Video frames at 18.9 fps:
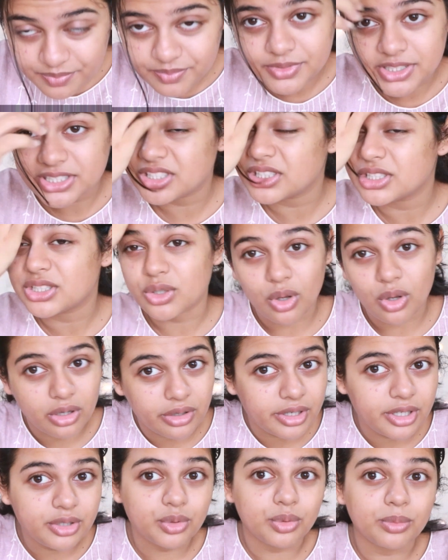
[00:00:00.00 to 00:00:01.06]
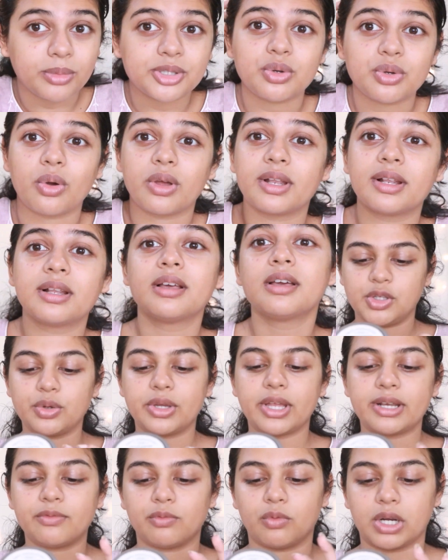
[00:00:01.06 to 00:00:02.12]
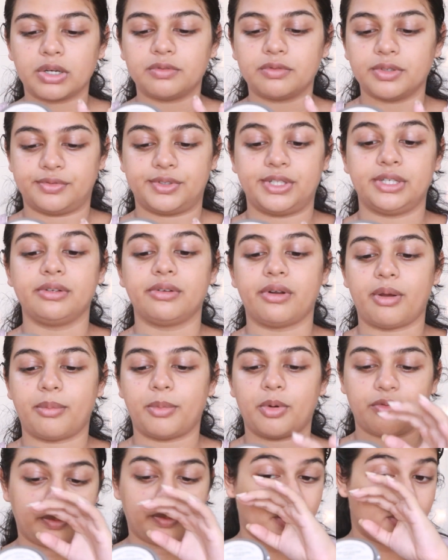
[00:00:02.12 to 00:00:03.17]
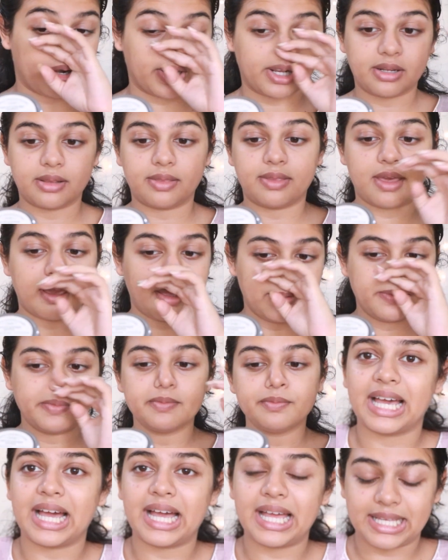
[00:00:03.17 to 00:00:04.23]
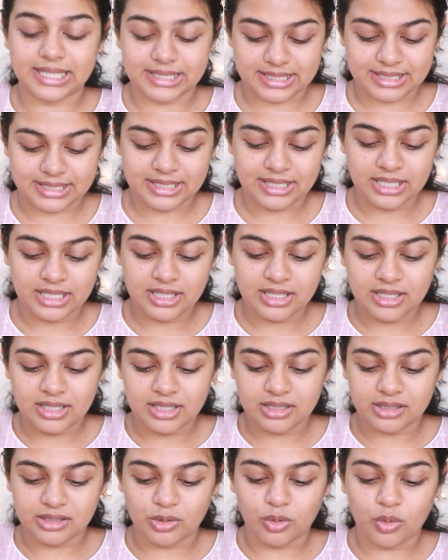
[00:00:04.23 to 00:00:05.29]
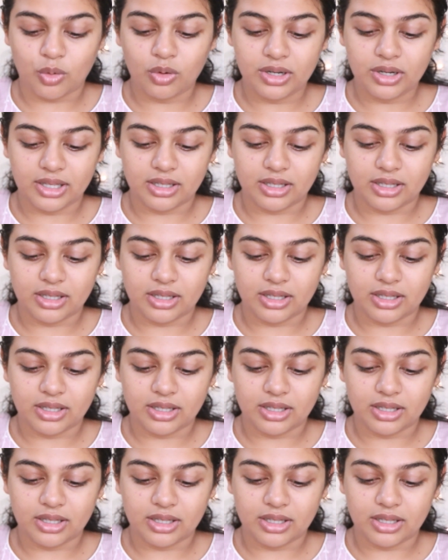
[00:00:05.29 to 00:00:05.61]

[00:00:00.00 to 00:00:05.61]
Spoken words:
this is just already too much oil. You get 150 gram of product in there. Guys, the whole